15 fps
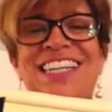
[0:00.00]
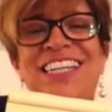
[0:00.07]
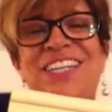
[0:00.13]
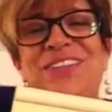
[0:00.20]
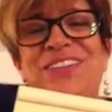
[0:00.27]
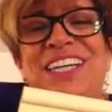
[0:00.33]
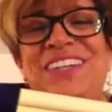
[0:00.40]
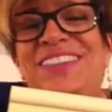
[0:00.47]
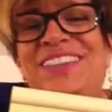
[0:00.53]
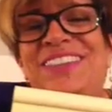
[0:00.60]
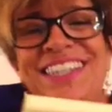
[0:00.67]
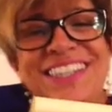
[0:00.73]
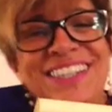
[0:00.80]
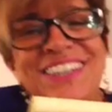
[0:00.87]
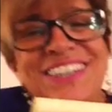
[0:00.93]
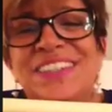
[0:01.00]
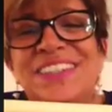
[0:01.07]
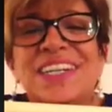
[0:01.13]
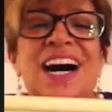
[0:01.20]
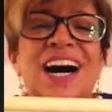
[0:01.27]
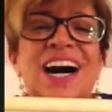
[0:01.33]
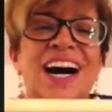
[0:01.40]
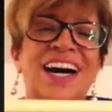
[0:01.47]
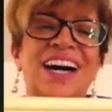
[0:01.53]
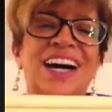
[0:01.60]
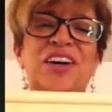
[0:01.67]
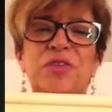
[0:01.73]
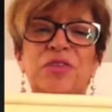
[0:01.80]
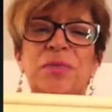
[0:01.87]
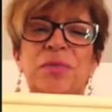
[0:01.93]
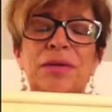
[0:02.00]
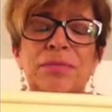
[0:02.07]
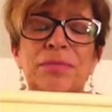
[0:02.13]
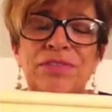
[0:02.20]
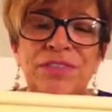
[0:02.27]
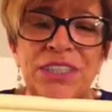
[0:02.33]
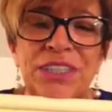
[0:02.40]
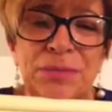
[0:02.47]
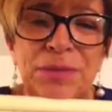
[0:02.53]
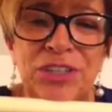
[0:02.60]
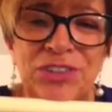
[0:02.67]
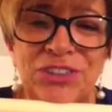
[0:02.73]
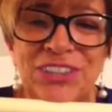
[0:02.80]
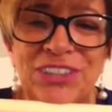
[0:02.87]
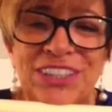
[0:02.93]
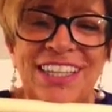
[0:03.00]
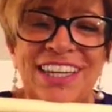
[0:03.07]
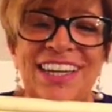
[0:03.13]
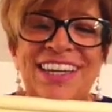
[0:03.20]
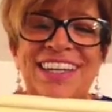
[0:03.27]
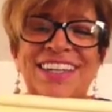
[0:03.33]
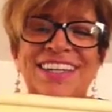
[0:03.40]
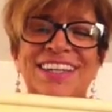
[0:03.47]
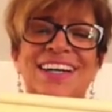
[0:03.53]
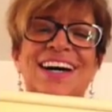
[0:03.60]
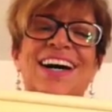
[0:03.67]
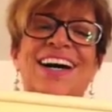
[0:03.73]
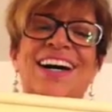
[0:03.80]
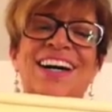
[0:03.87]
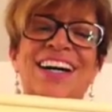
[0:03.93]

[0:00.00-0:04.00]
thank you, thank you, thank you. Um, you're making me feel special today. Uh,